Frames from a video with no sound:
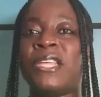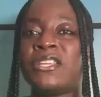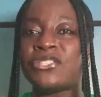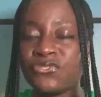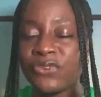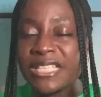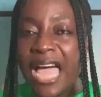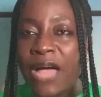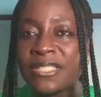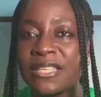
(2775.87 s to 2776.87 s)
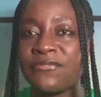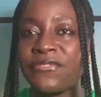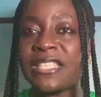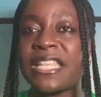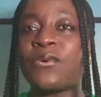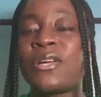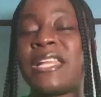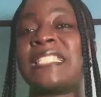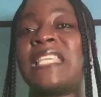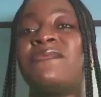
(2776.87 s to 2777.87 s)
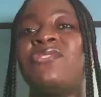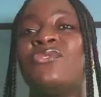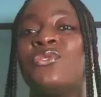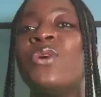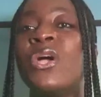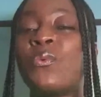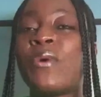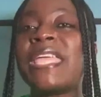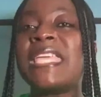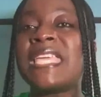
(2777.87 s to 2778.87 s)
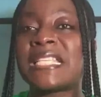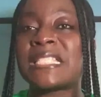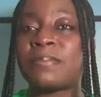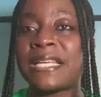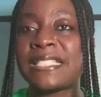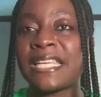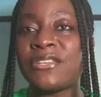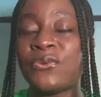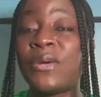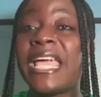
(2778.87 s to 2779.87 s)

Stretch out the faith that God has given to you where He has planted you.